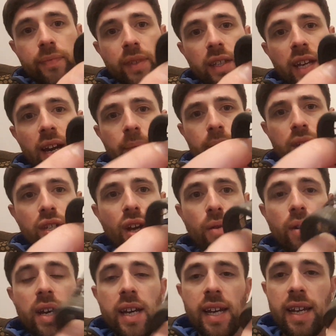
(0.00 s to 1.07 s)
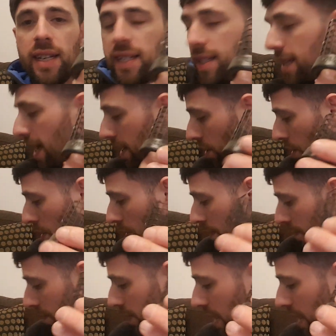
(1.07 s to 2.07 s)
Yeah, so instead of